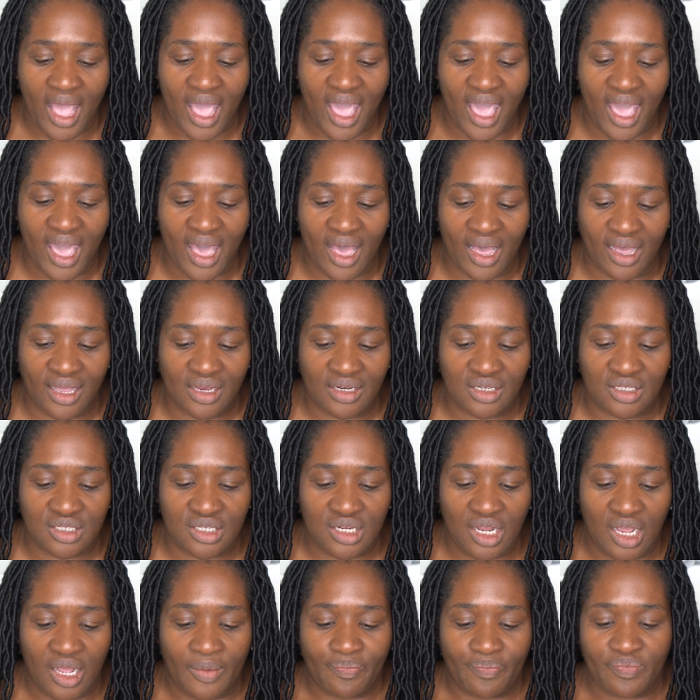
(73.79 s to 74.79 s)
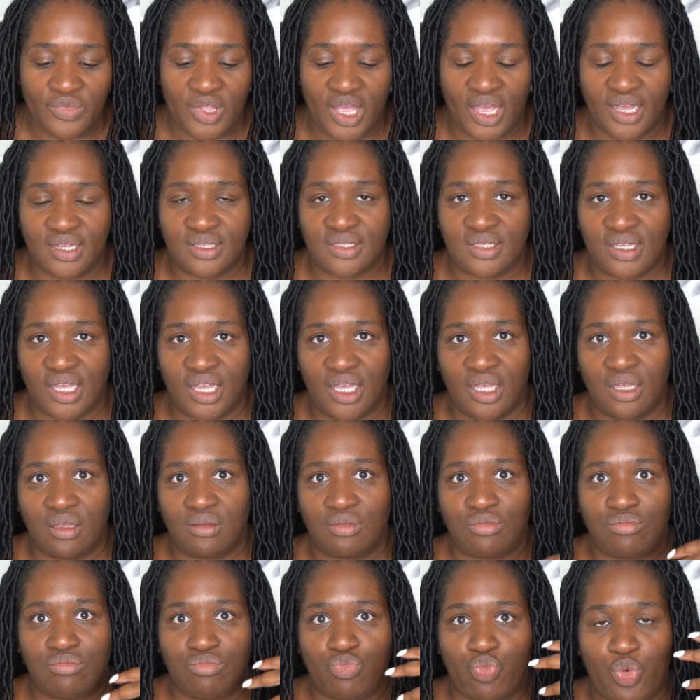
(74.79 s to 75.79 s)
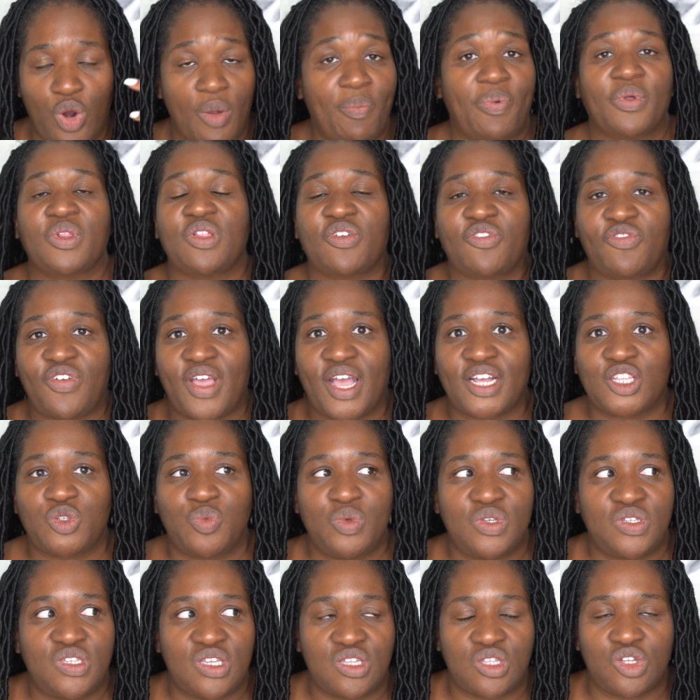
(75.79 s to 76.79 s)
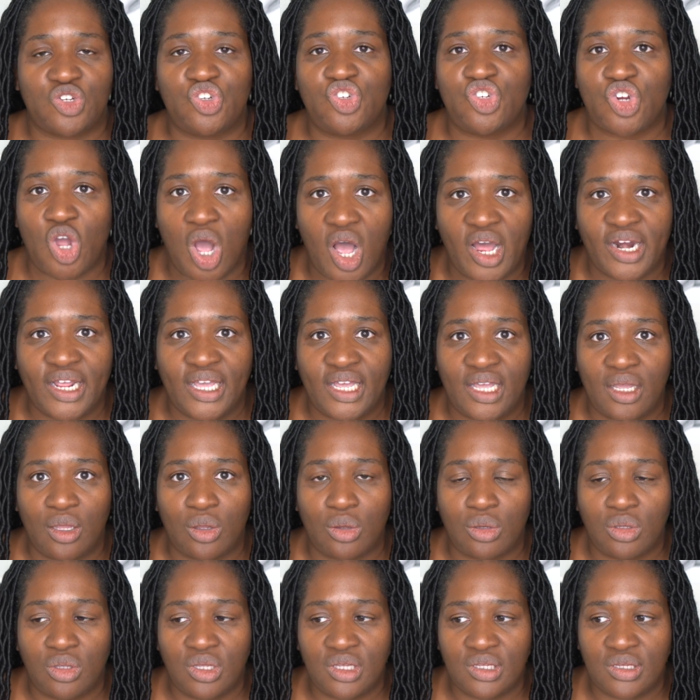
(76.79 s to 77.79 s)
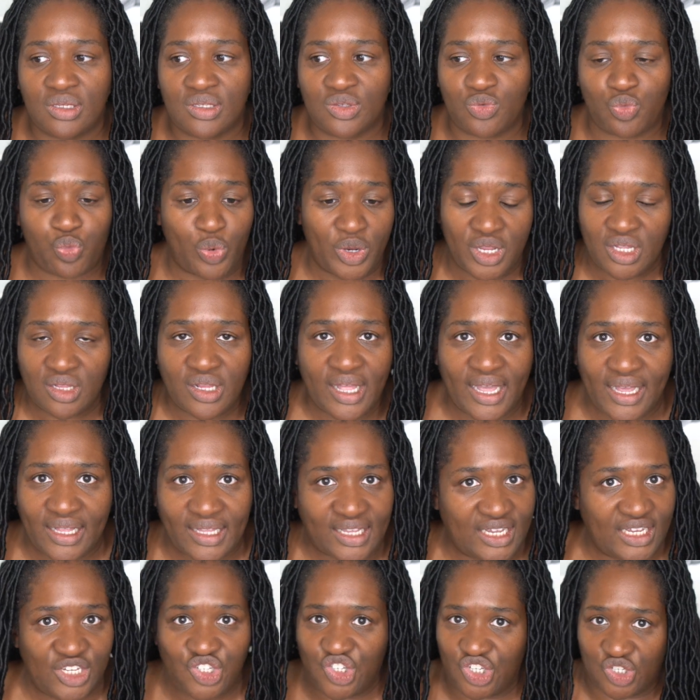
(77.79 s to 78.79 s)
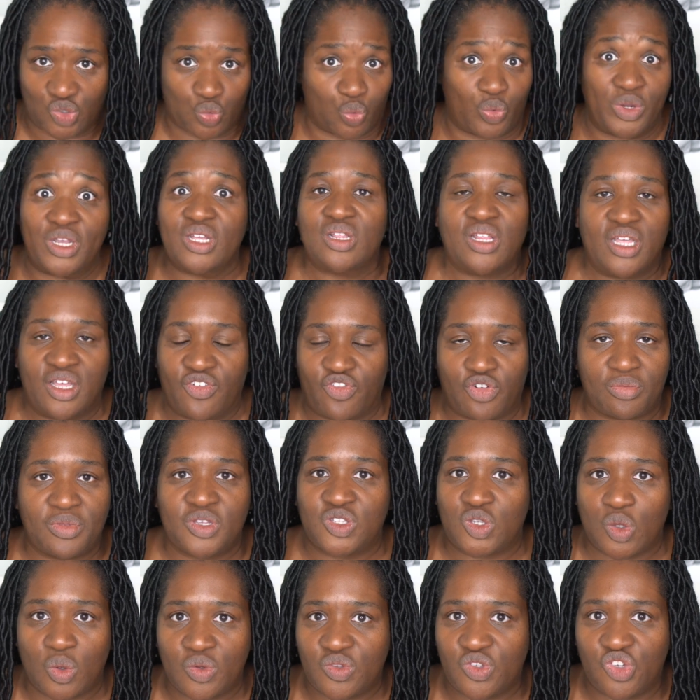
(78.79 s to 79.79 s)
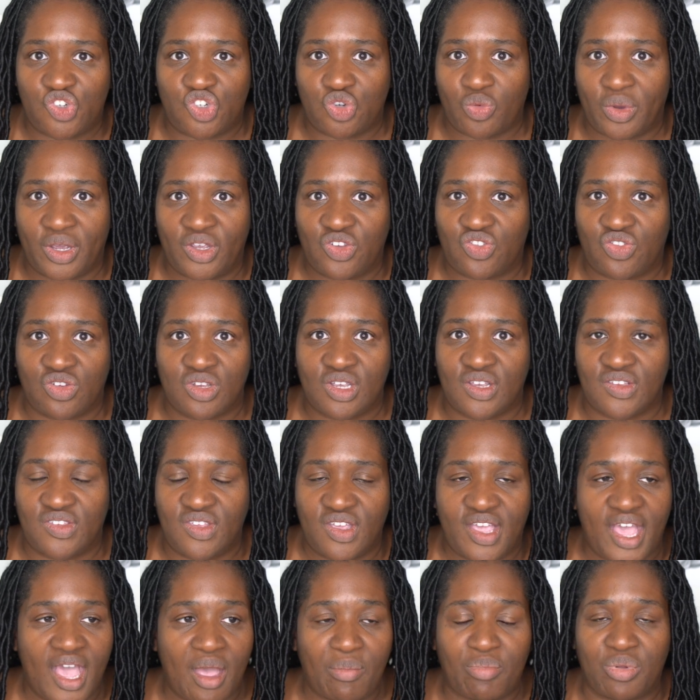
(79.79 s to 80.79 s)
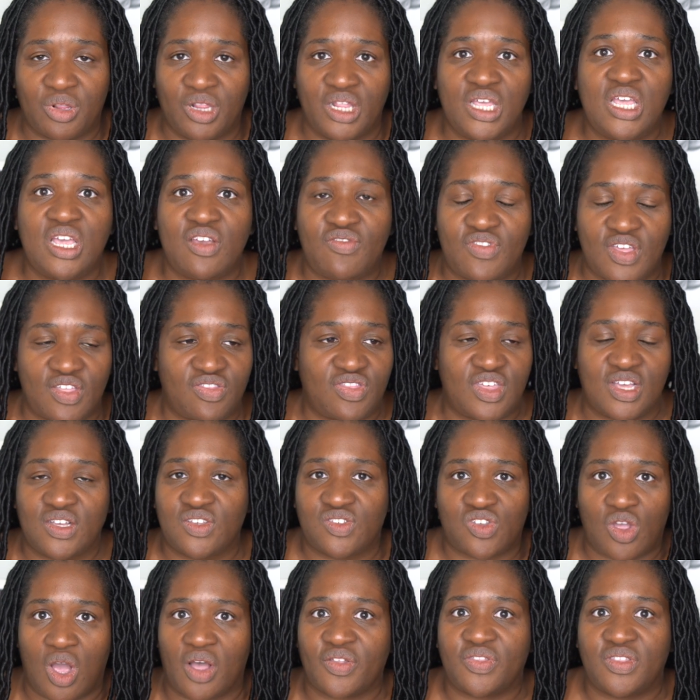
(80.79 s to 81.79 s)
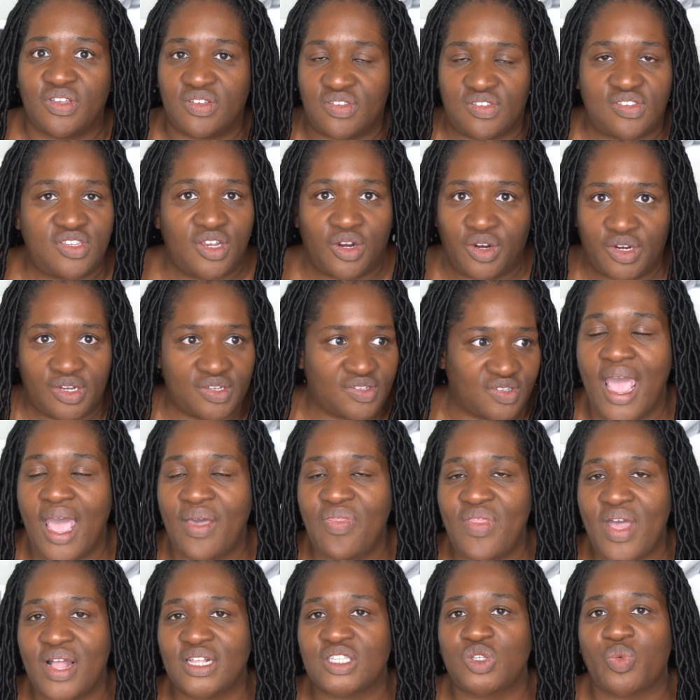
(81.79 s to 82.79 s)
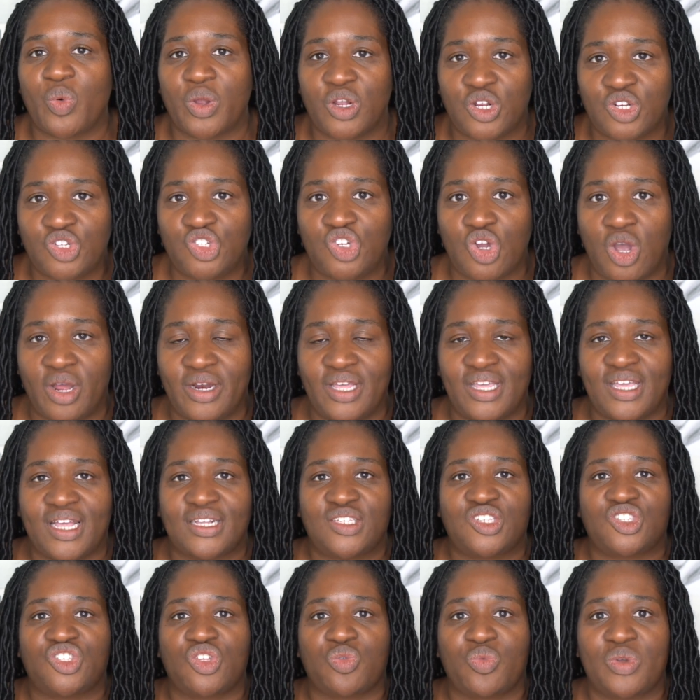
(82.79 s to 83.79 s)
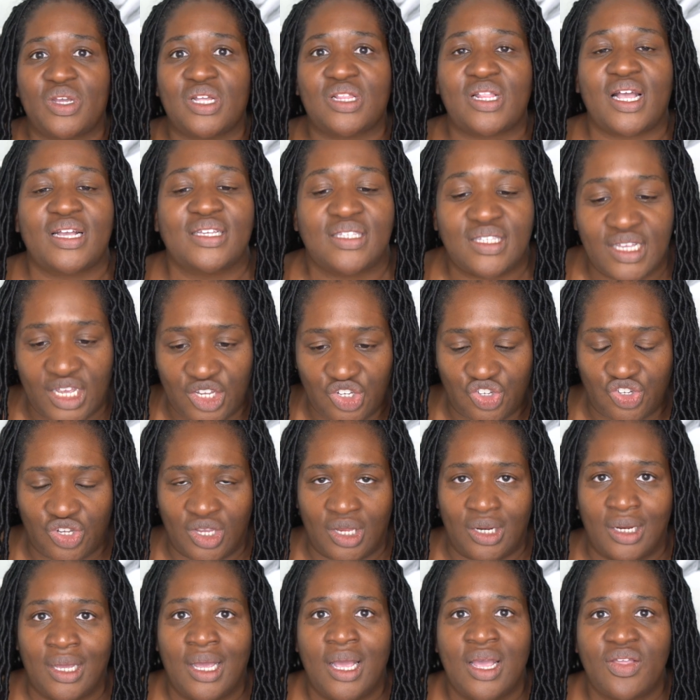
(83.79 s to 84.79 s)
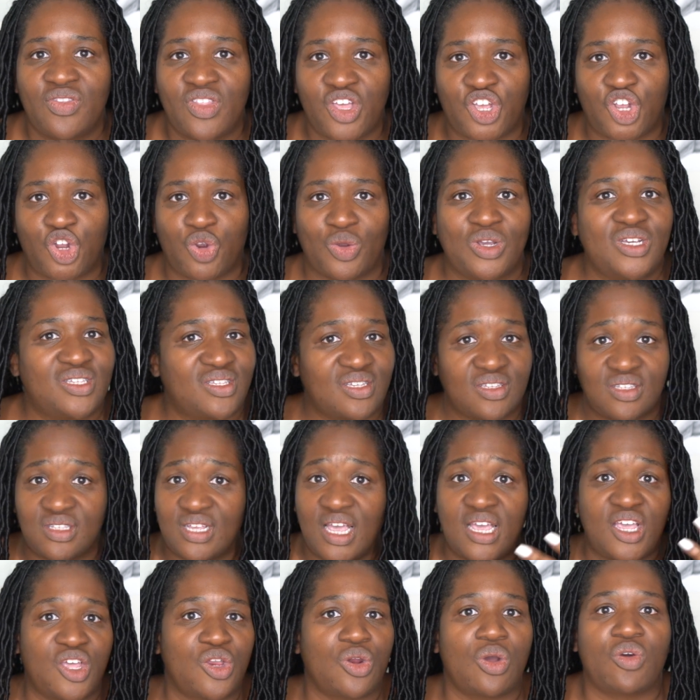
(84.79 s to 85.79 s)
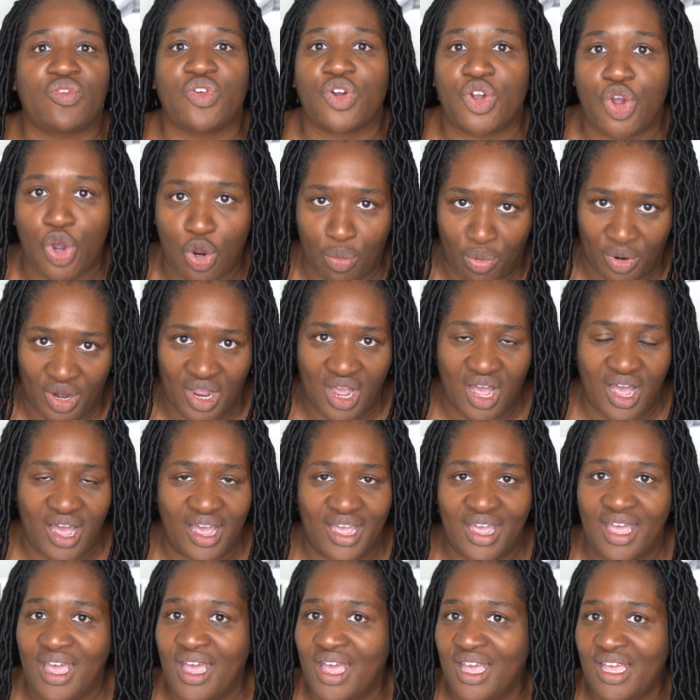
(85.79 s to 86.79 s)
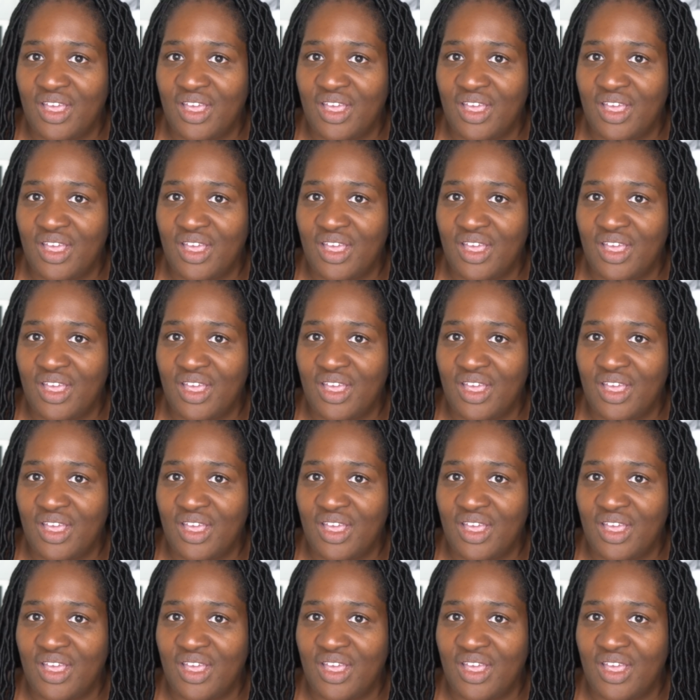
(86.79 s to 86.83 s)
And as a ripple effect, we see that Johnny is realizing, like, he's just reeling from this whole situation because he can't believe that things got this serious. And that's where Johnny gets the realization that Kreese has taken over Cobra Kai.